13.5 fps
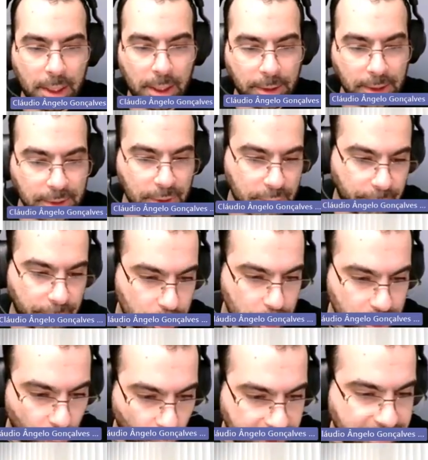And this is, of
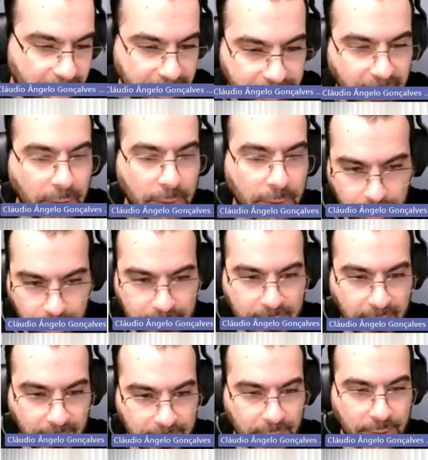course, the Wi-Fi failed in this
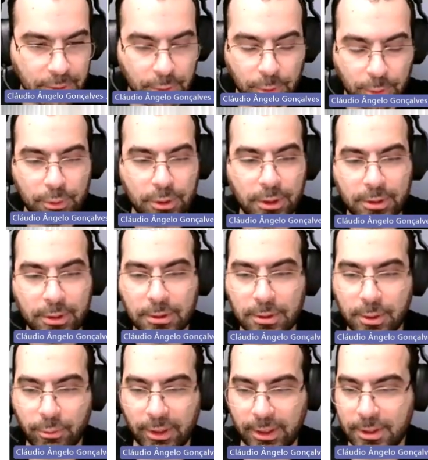data set. So you see, this
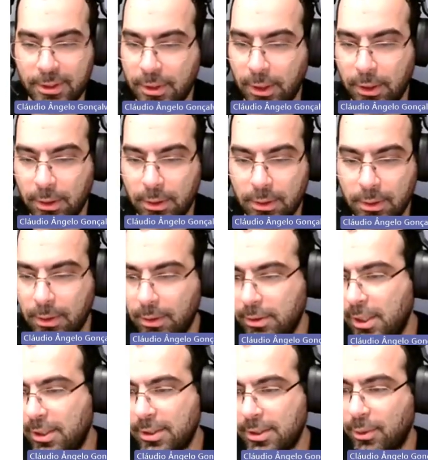is a realistic
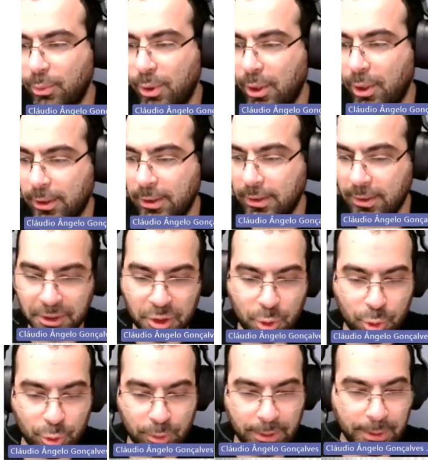data set with all the
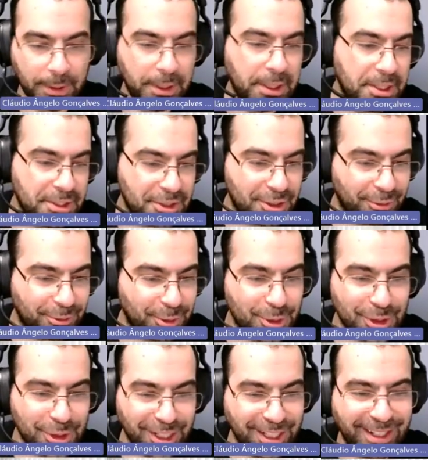usual stuff you
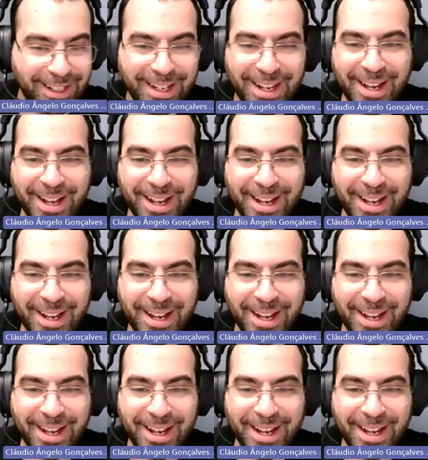see.